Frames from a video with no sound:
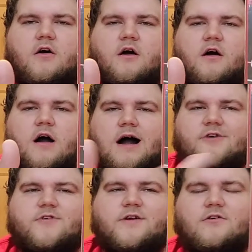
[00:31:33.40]
Uh,
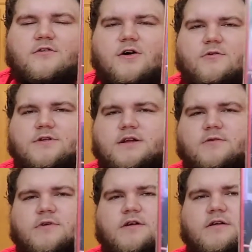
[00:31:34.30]
Andre and Hulk Hogan there.
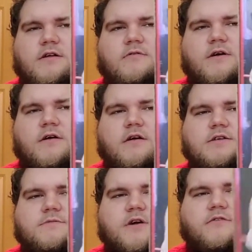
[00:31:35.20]
What a what an
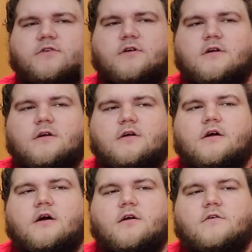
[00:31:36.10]
awesome cover.
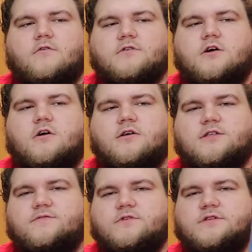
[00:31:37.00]
Uh, of course,
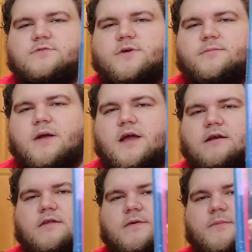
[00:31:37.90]
Austin versus
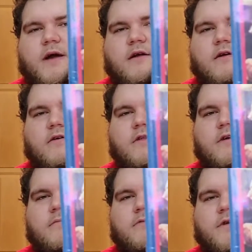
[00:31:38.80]
McMahon in the background
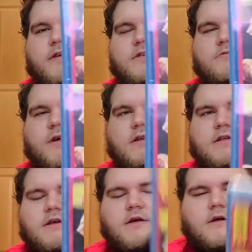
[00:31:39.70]
there. Pretty sweet.
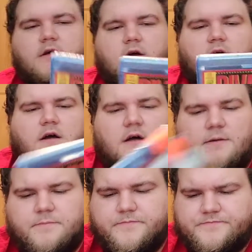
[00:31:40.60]
Um,